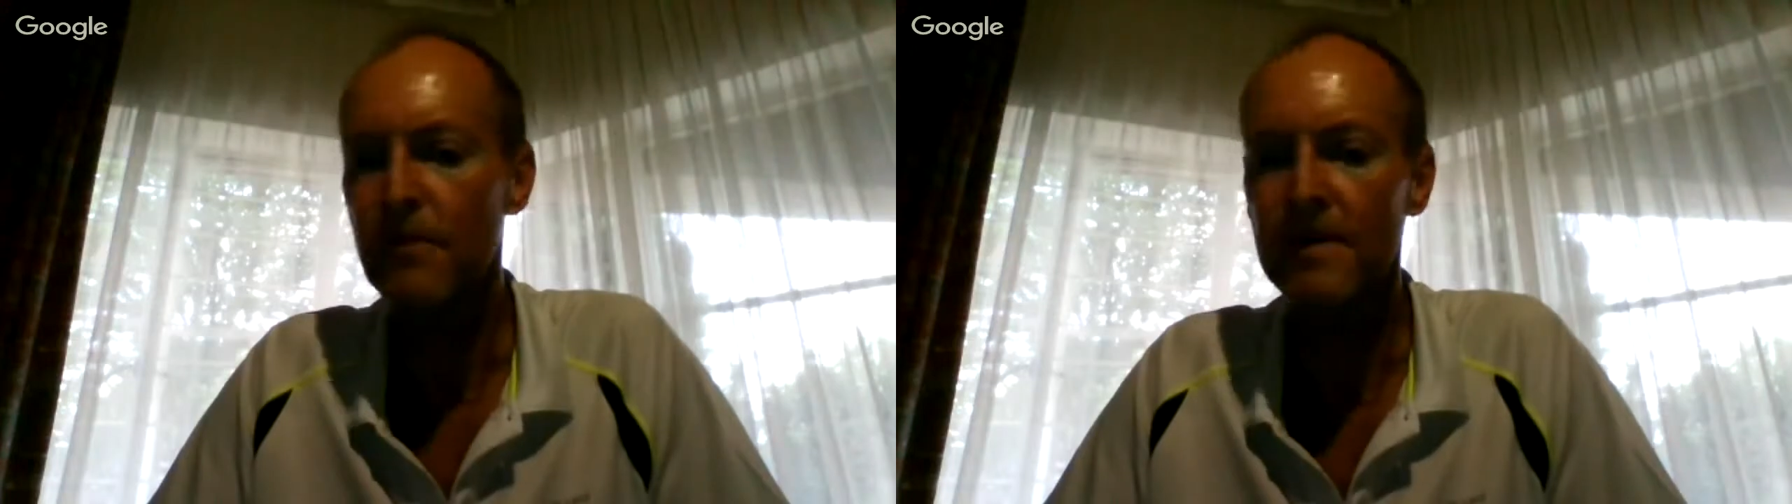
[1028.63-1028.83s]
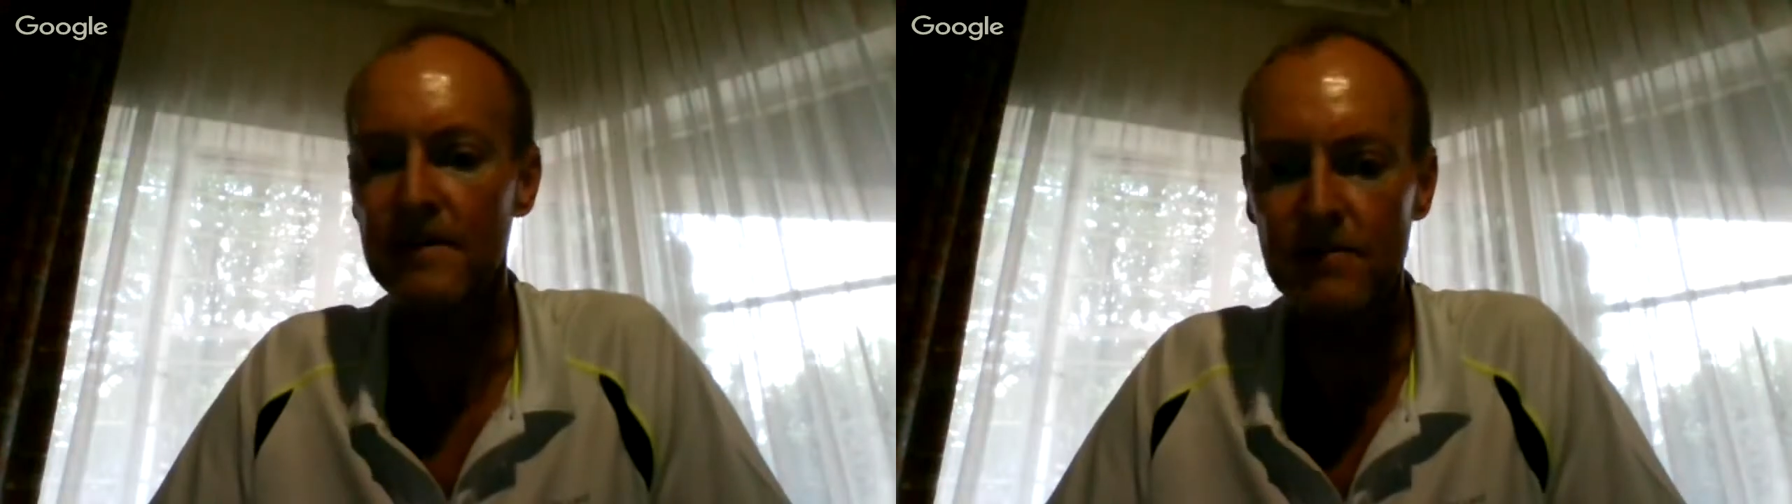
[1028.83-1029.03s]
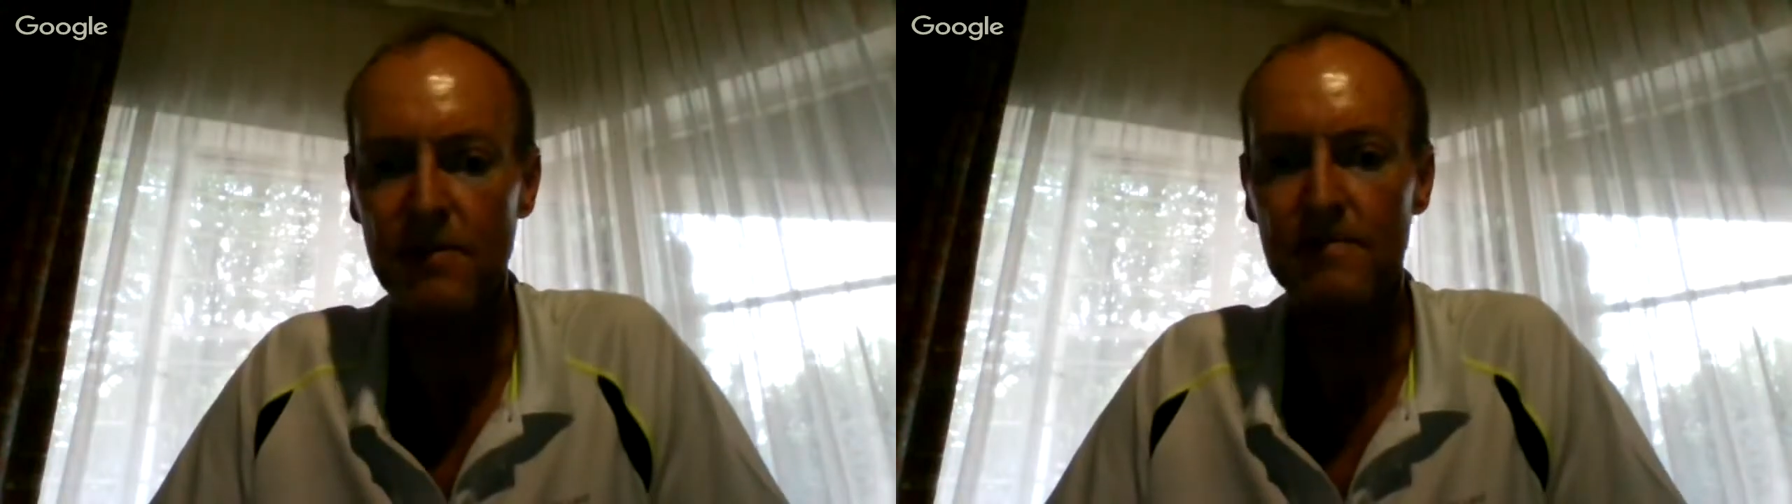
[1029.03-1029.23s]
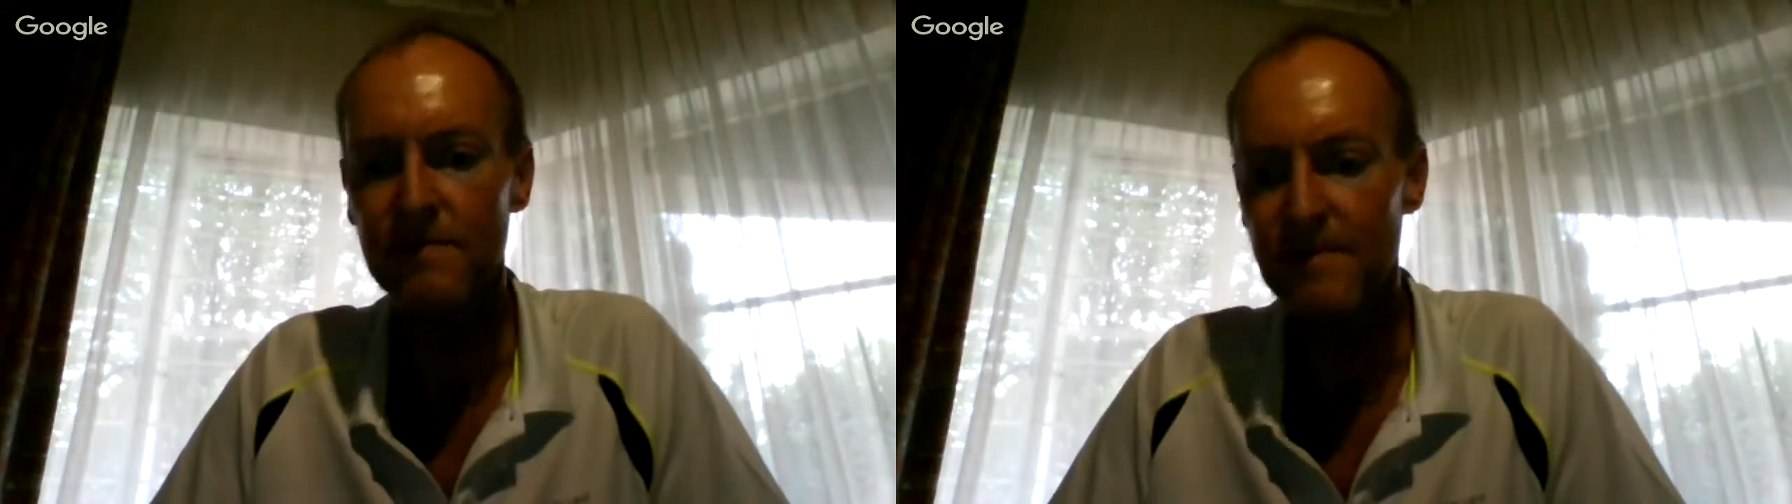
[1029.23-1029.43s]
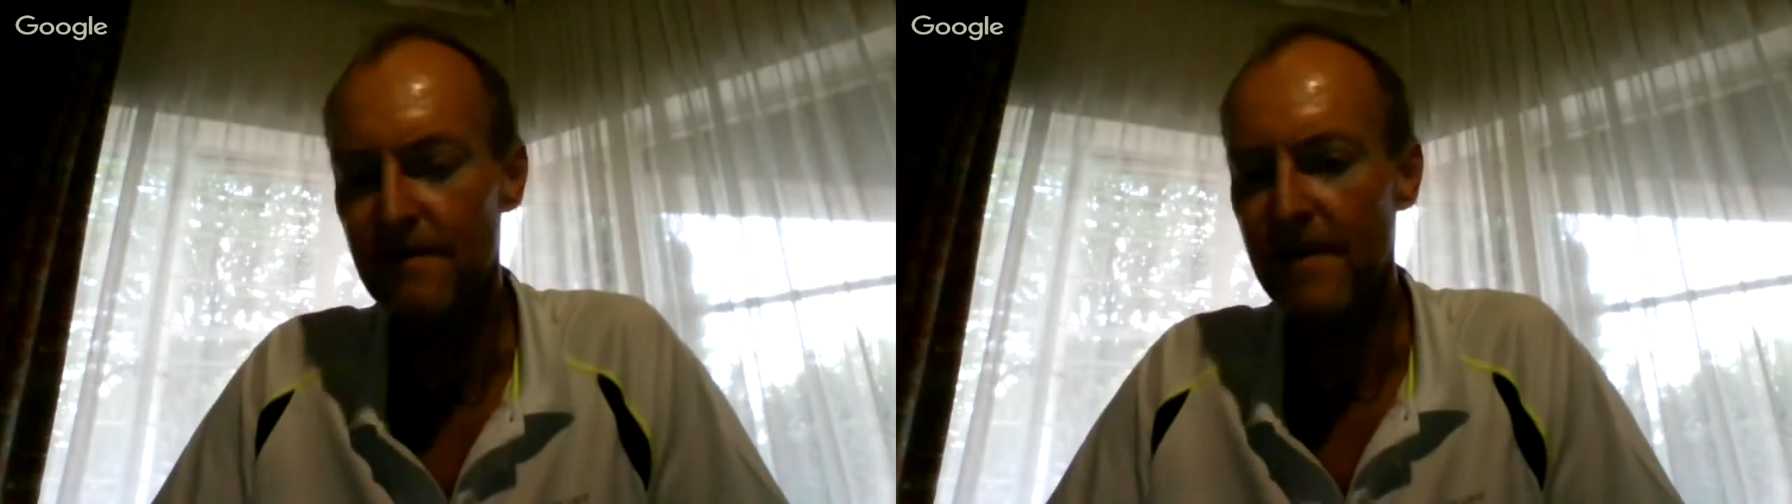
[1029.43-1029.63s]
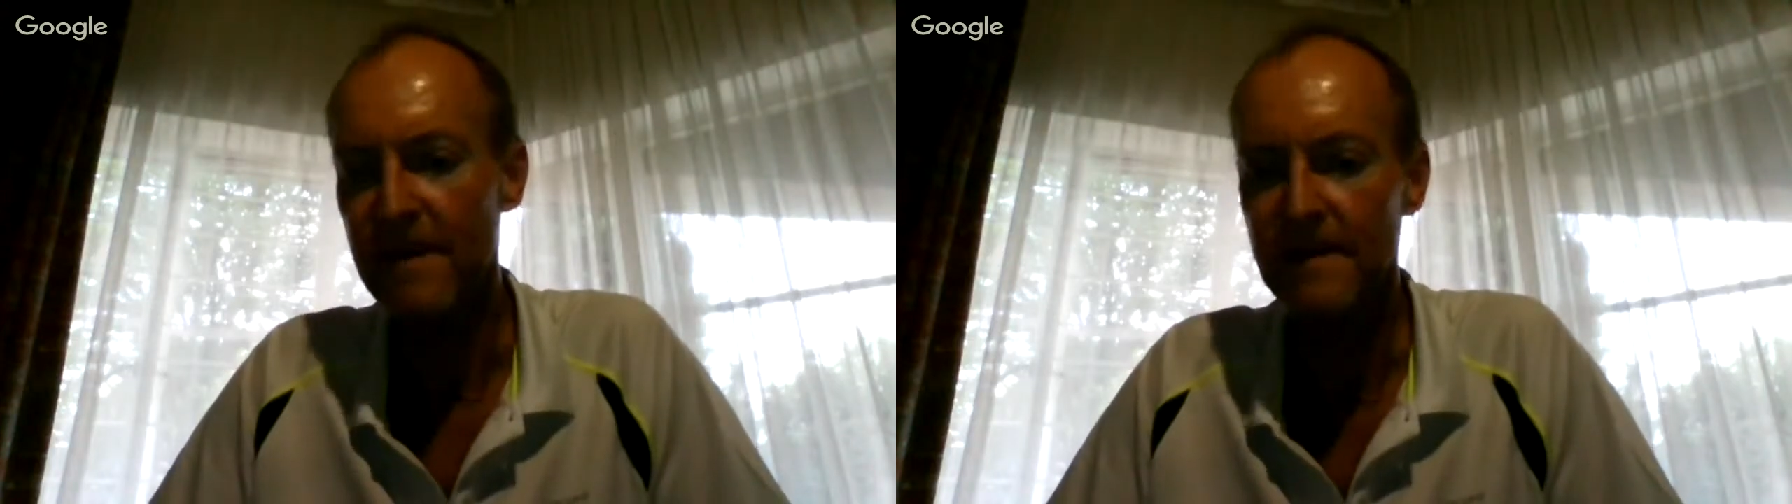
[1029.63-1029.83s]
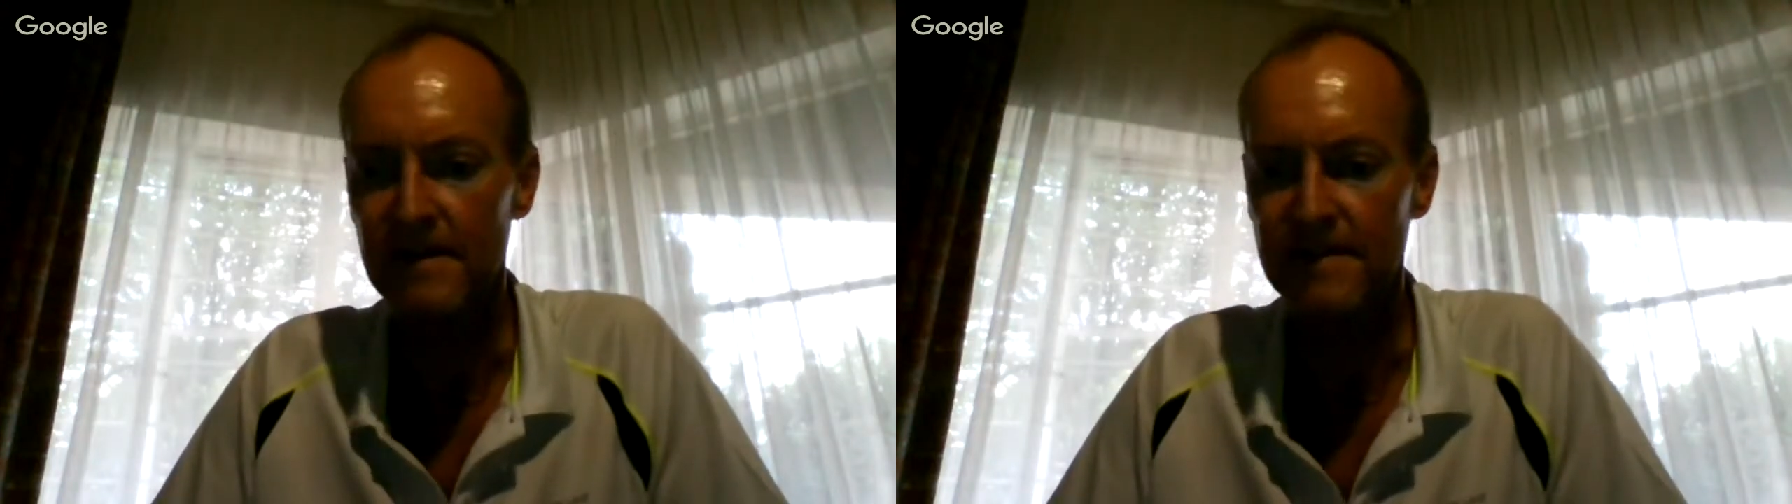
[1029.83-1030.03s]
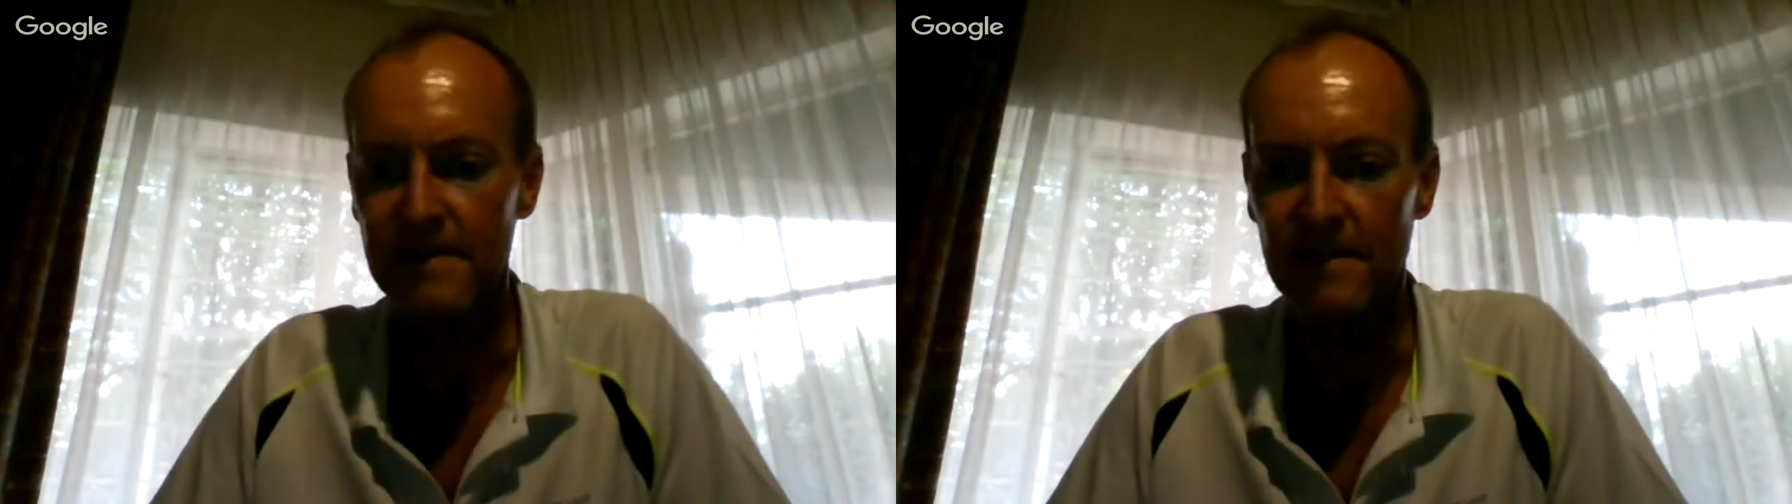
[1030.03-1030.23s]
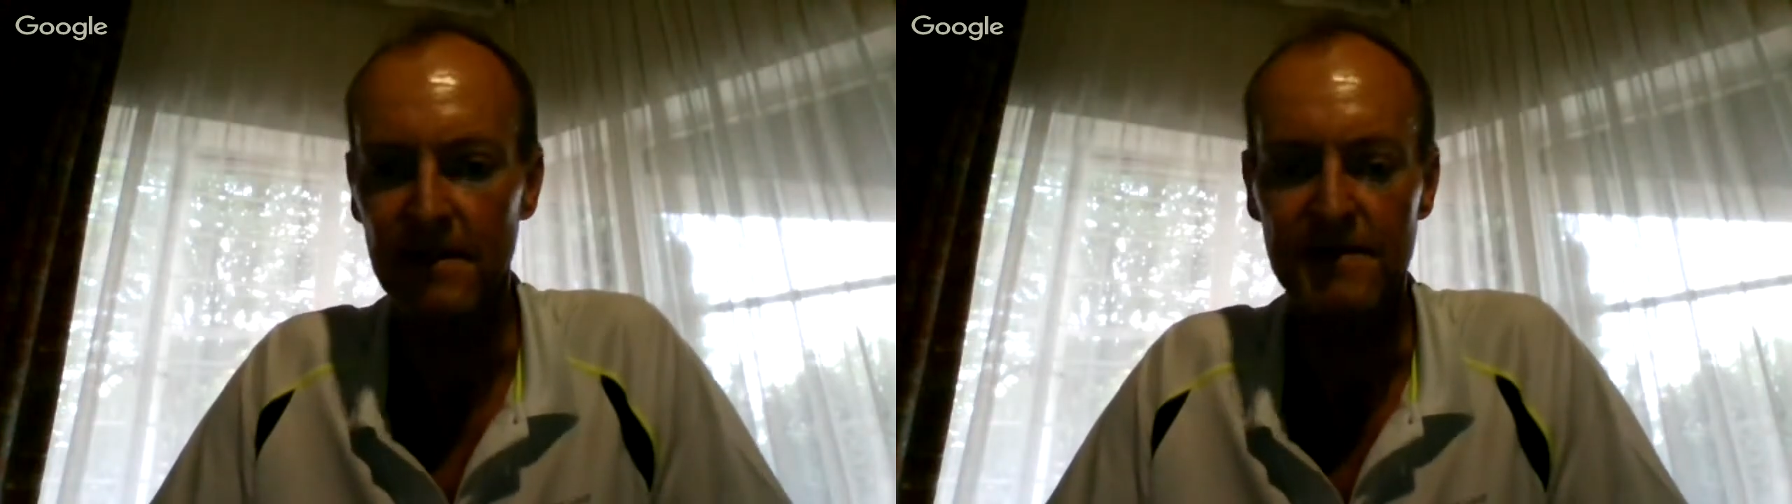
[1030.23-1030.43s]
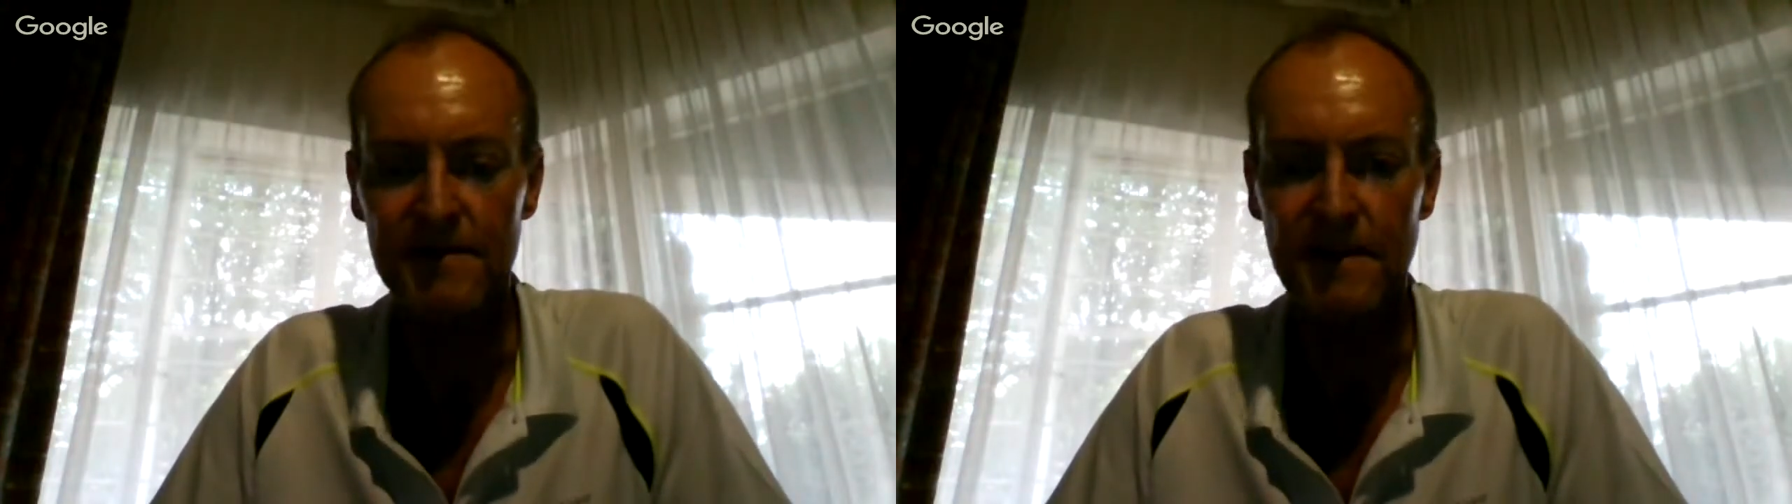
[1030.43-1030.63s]
upon in terms of defending
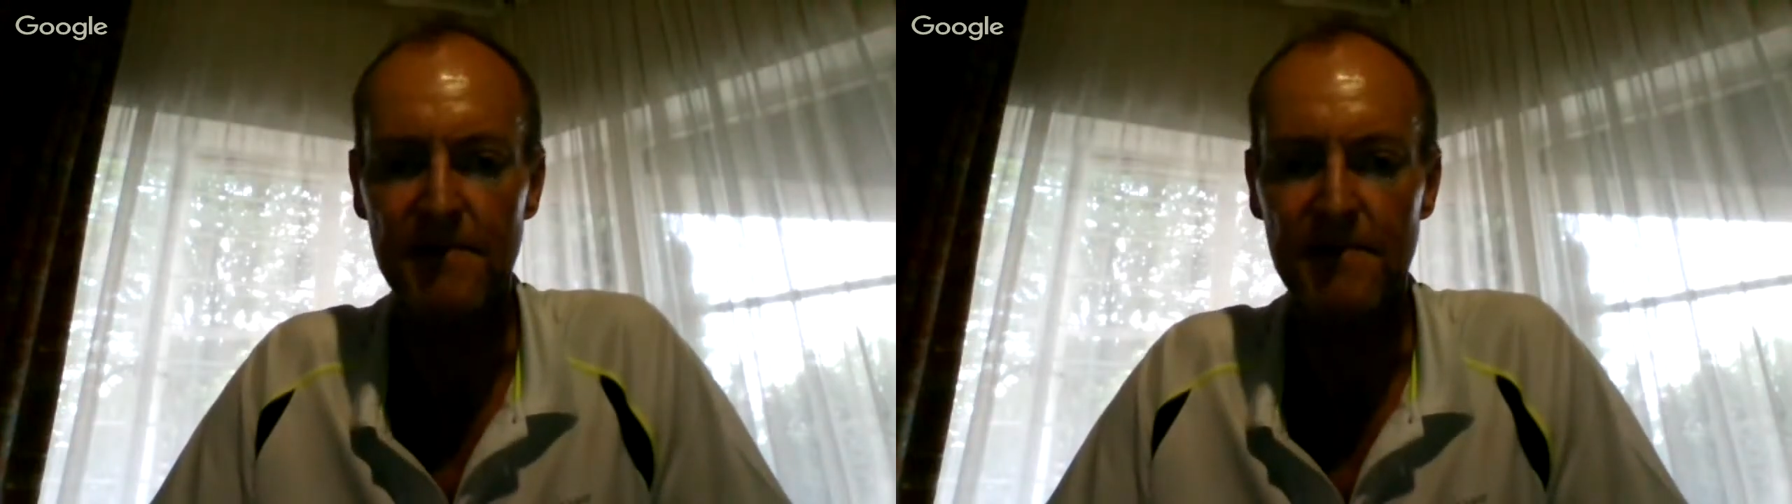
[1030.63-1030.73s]
ourselves